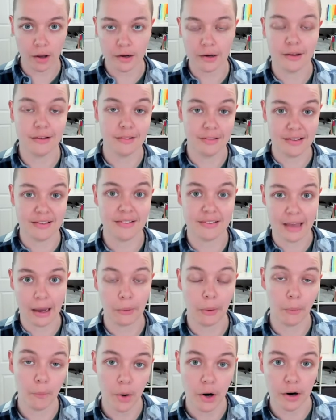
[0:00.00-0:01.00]
because this is how
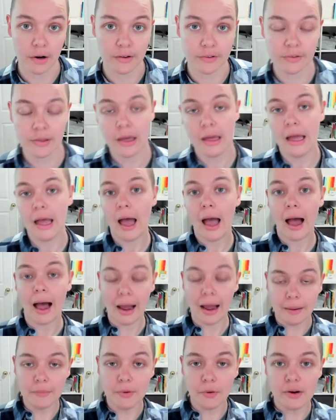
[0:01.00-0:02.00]
it works.
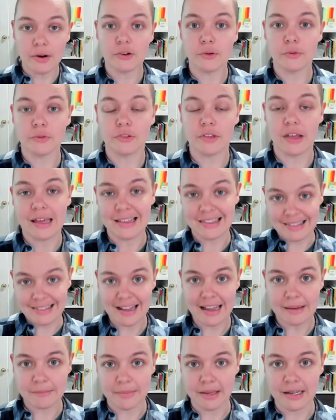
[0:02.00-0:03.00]
I'm going to say a
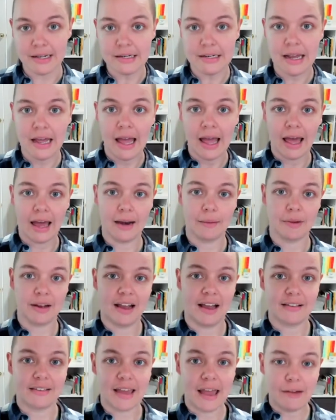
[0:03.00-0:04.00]
statement and I'm going to
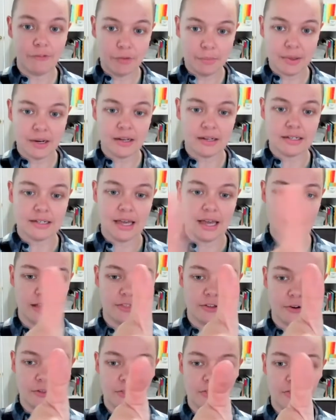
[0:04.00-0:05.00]
ask everybody to take
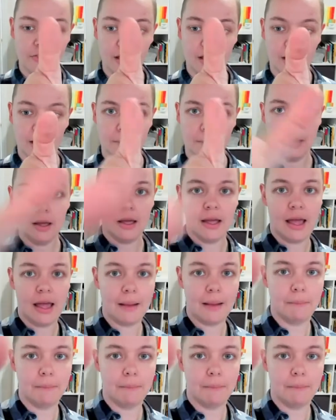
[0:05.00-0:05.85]
their thumb and